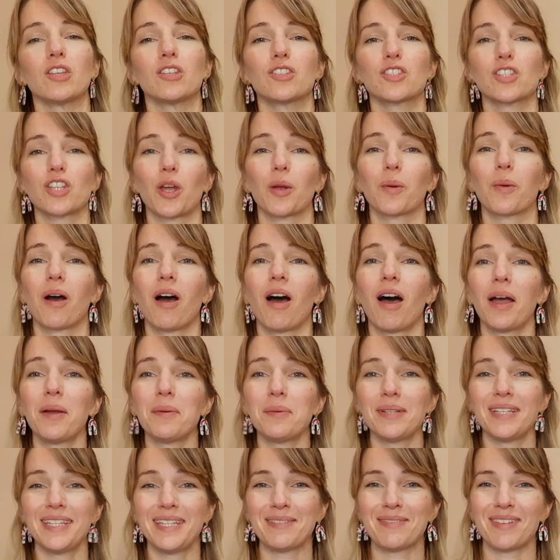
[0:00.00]
So I
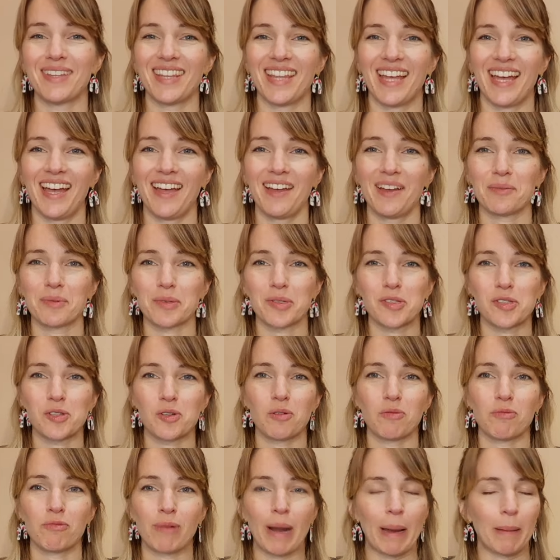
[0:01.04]
will leave it there. I will
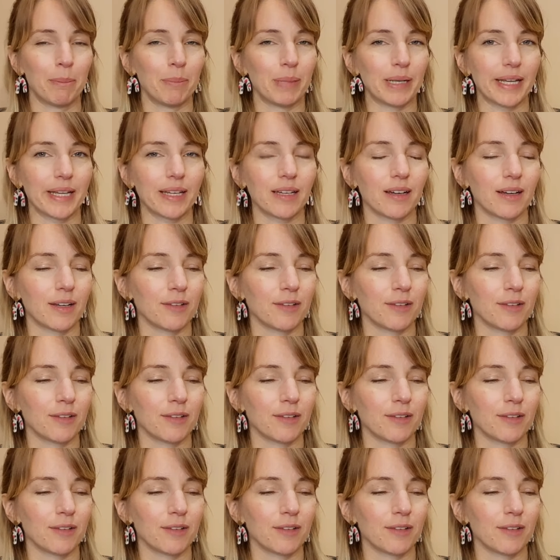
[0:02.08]
stop rambling.